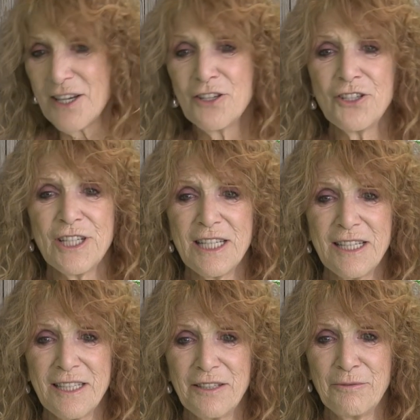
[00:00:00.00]

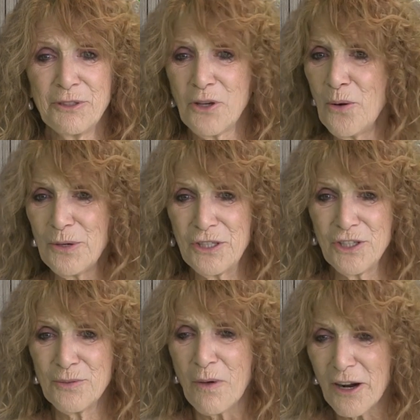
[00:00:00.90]
She was always
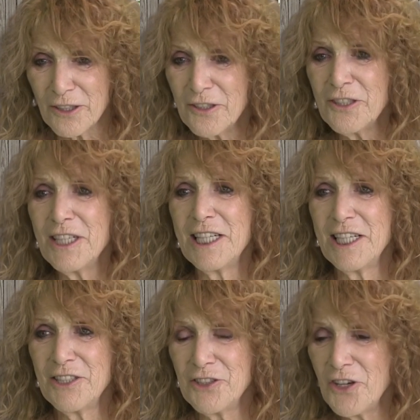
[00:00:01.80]
smarter
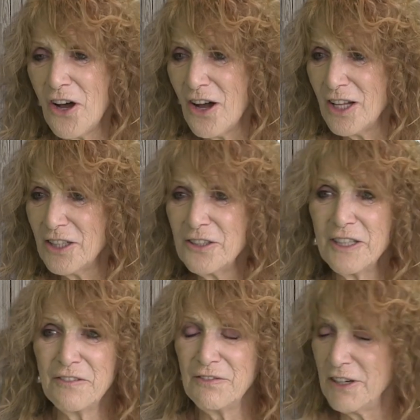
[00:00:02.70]
and taller
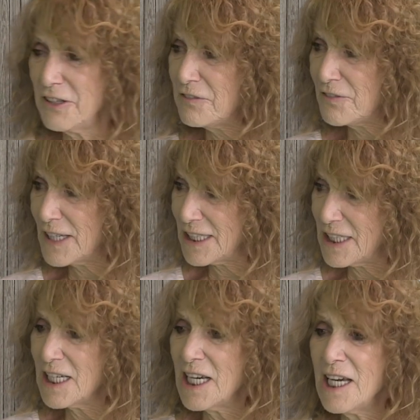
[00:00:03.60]
and very
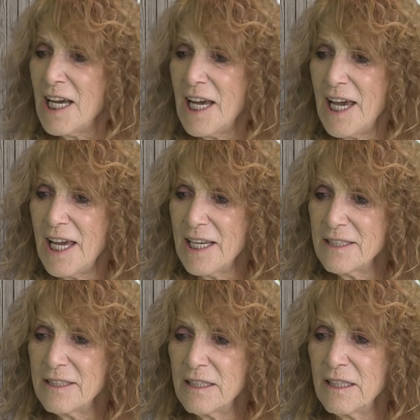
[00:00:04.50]
funny.
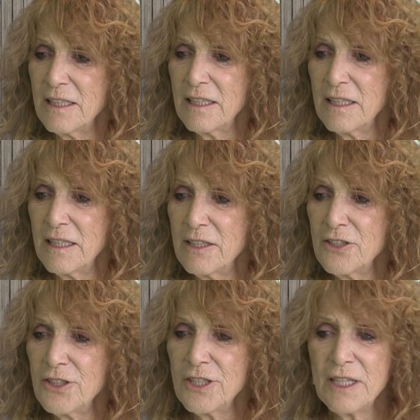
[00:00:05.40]
And
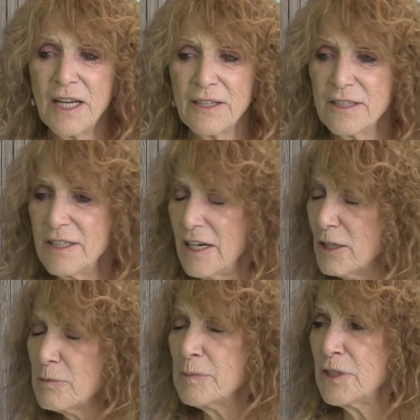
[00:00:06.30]
she had the
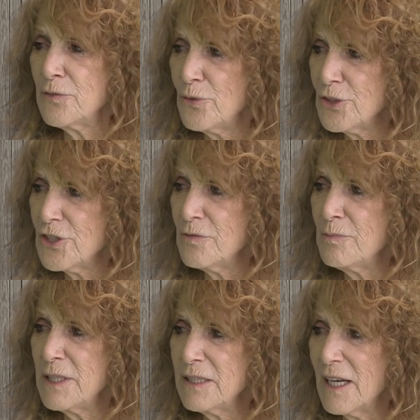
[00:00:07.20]
terrible misfortune of
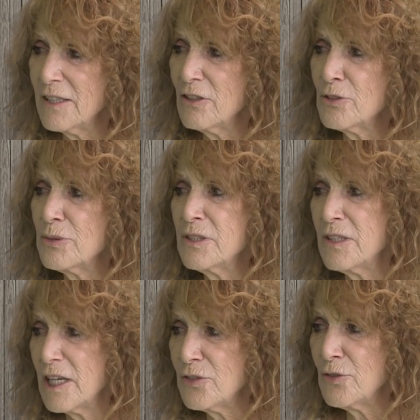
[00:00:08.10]
being diagnosed with
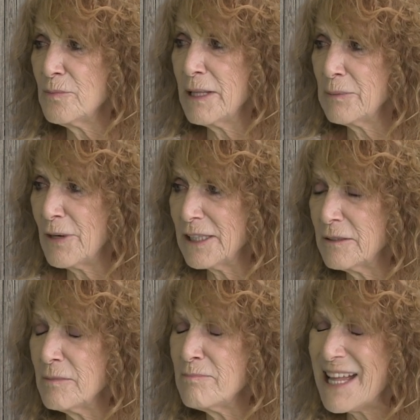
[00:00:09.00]
stage 4
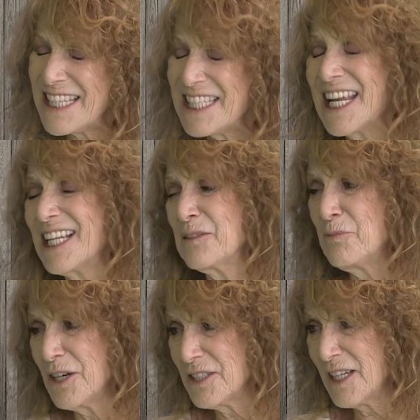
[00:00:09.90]
metastatic
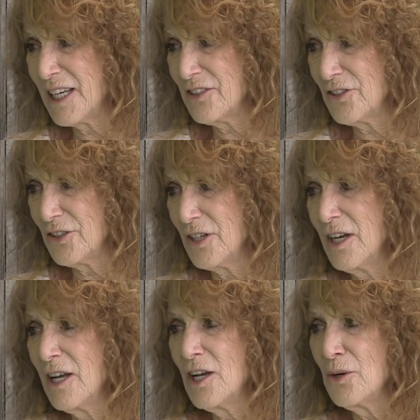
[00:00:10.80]
breast cancer
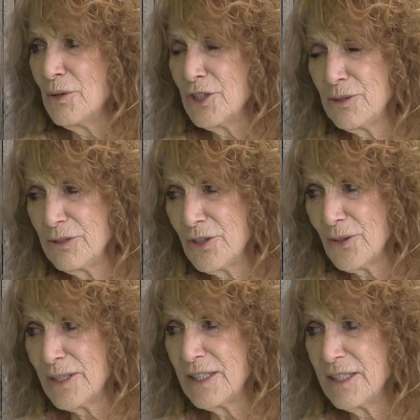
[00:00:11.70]
when she was
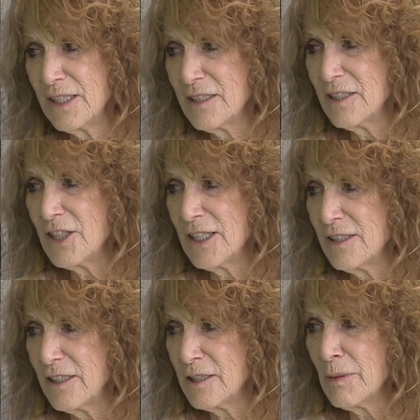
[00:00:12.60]
36 and she had a
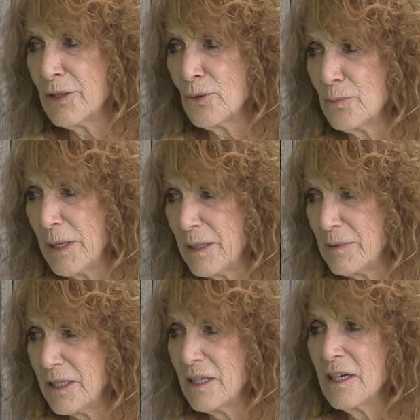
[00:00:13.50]
6-month-old
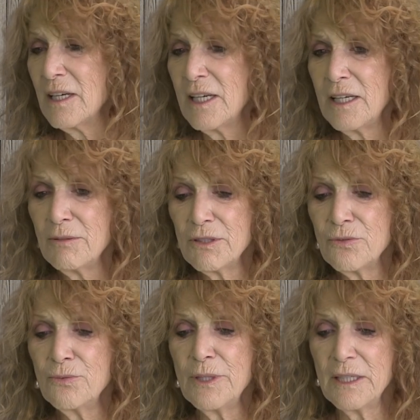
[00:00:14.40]
baby. It was
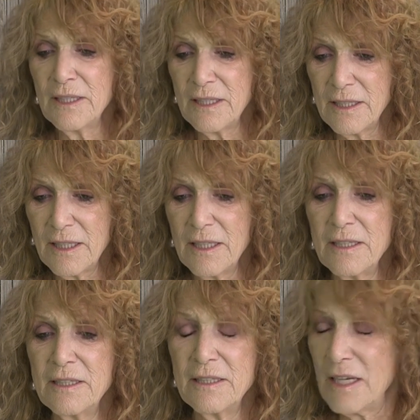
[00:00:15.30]
really a
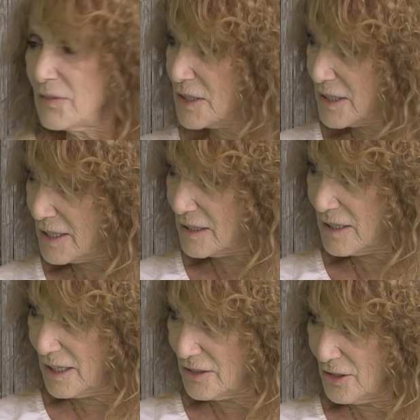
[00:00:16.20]
devastating
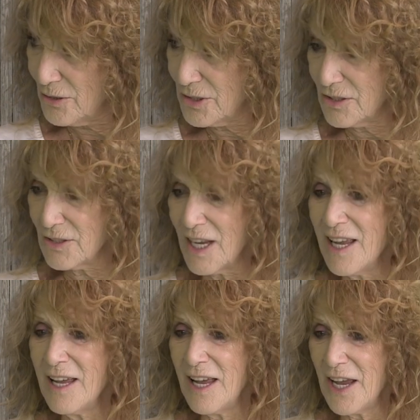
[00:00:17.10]
diagnosis.
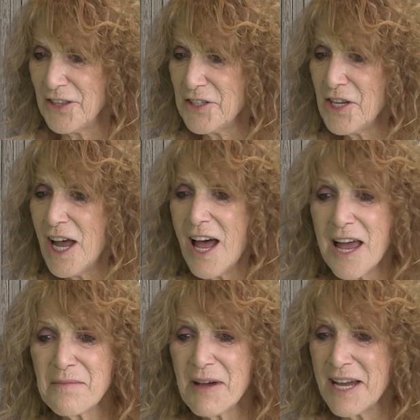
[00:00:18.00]
At the
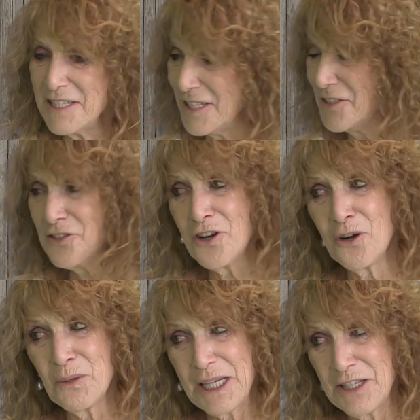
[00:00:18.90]
time, I didn't
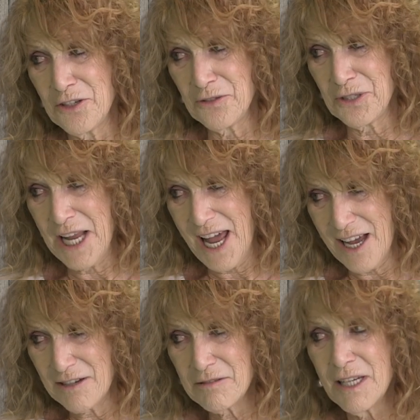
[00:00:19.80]
know what I know
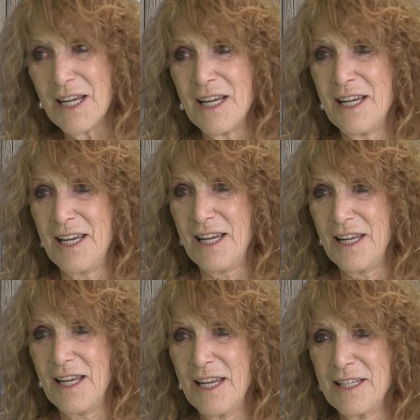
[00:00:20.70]
now.
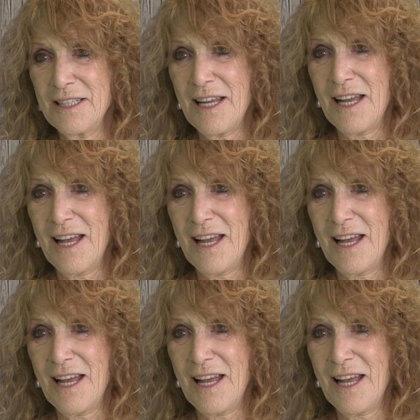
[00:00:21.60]
And